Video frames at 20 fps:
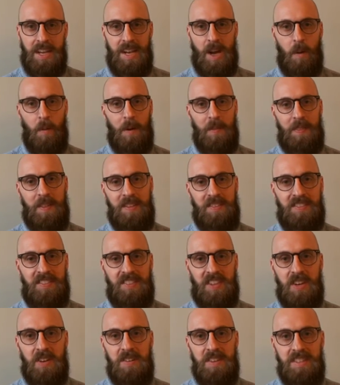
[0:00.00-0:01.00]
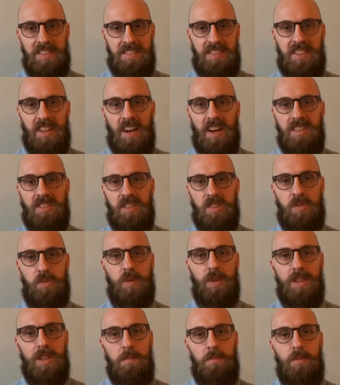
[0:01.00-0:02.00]
Now what this series does is
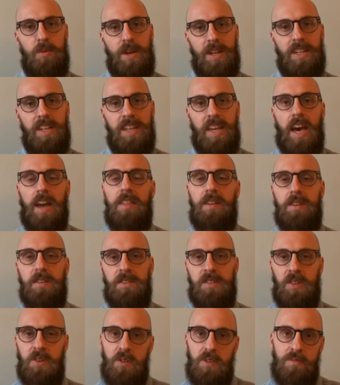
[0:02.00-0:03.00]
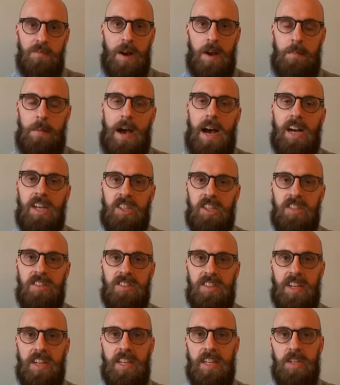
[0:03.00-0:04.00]
really bring together two of my
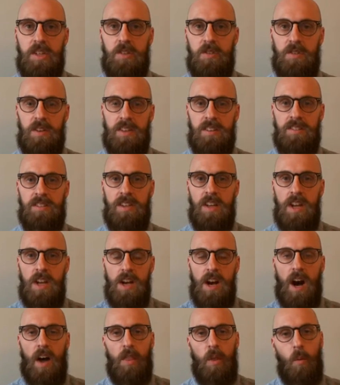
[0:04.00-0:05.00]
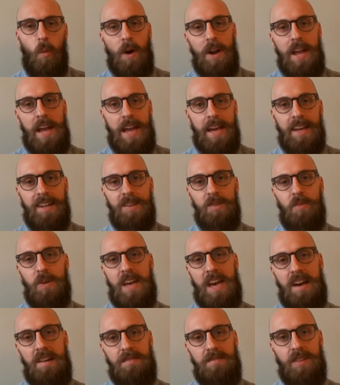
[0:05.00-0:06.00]
passions and interests. On the one hand, we
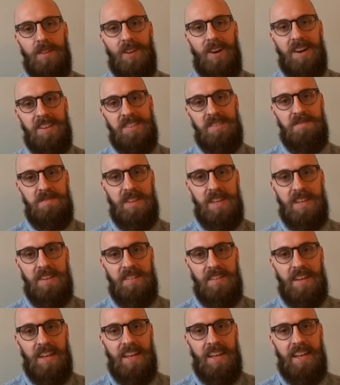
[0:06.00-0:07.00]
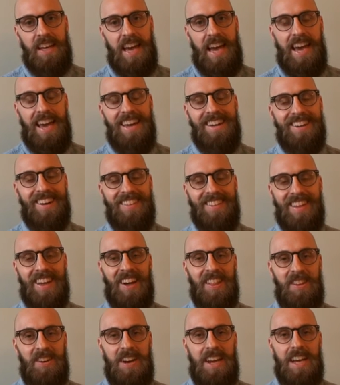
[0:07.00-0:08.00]
have philosophy, and on the
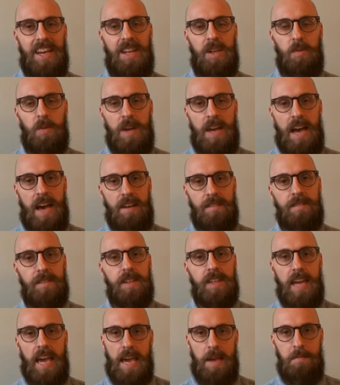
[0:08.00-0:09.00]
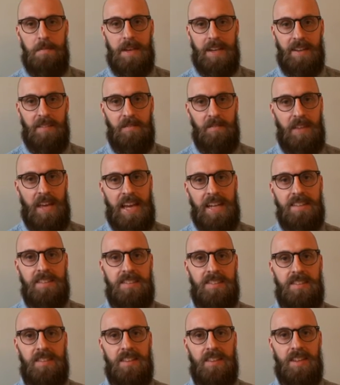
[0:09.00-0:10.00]
other hand, we have gaming.
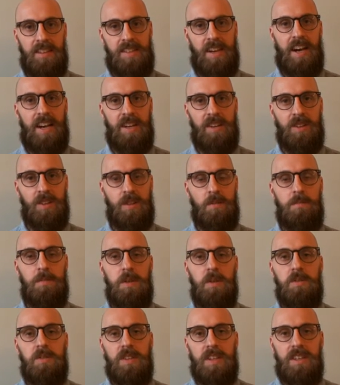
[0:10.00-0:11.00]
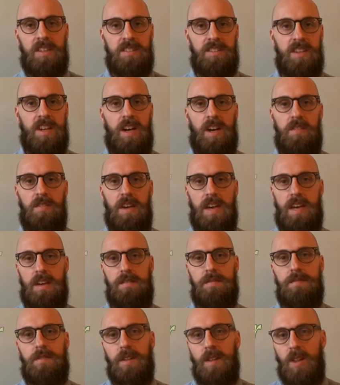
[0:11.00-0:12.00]
Hence the title, Musings of a
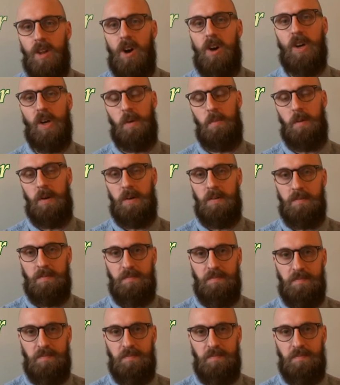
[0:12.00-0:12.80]
Philogamer.